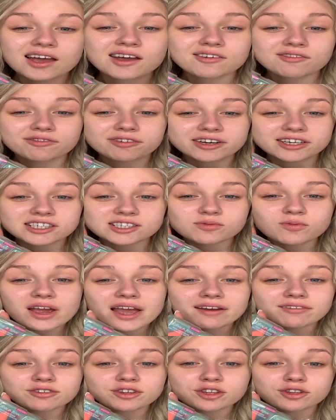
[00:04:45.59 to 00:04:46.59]
First, we
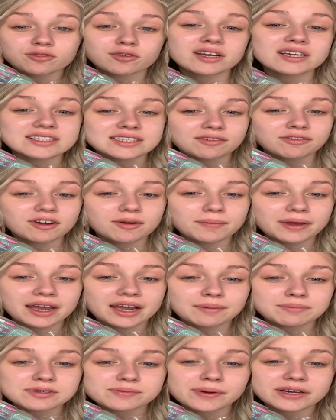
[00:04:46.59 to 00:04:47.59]
have 3 different
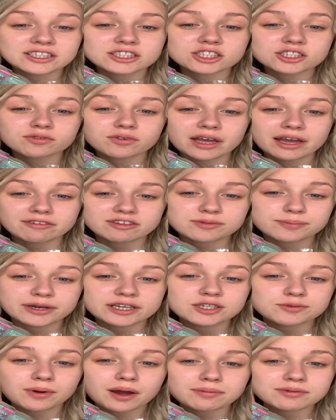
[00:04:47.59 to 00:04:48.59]
makeup sponges. We have
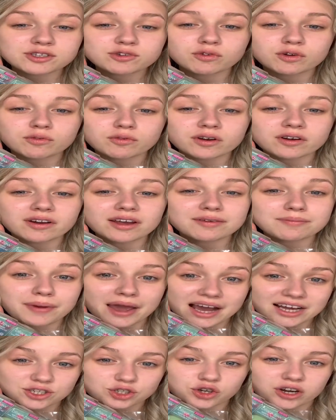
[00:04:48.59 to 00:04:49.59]
SpongeBob, Squidward, and
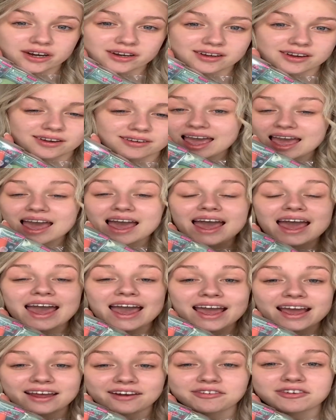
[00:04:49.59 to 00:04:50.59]
Patrick.
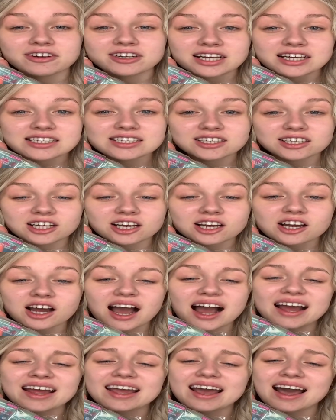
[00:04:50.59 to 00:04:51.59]
And for today's look,
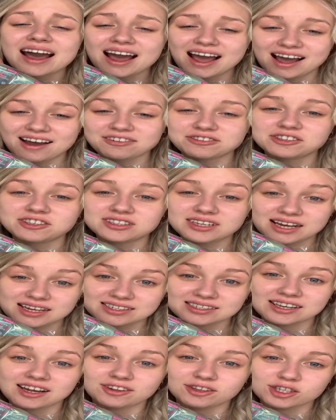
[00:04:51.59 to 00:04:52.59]
I have to
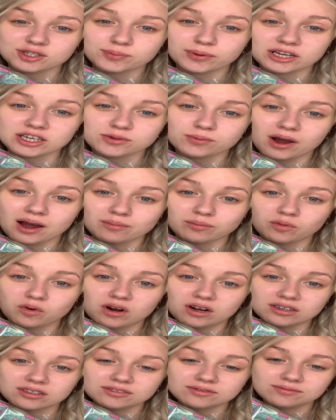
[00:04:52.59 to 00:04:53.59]
test out the SpongeBob
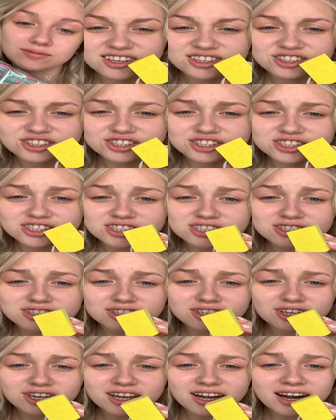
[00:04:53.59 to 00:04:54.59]
one. Just
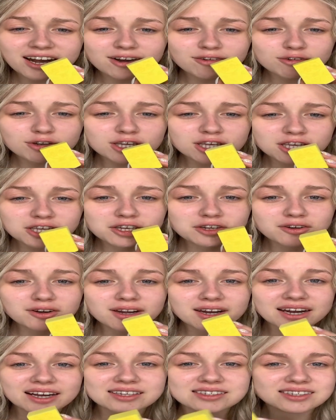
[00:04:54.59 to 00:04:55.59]
look at how cute
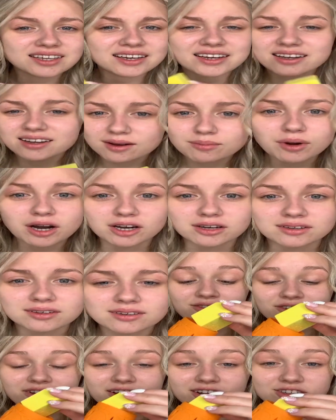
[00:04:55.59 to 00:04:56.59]
it is, like, come on.
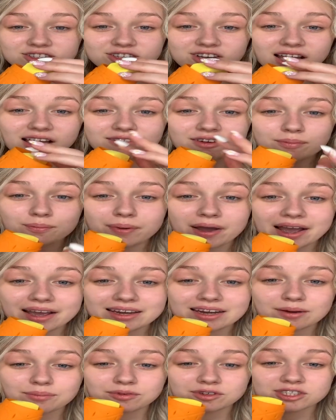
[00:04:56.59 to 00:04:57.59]
We also have a
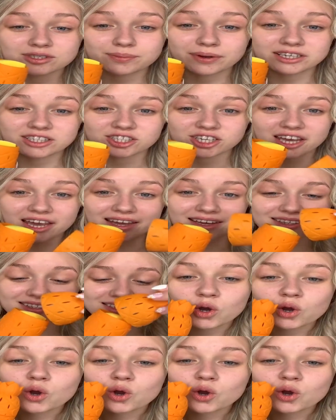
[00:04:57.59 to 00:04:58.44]
pineapple sponge case.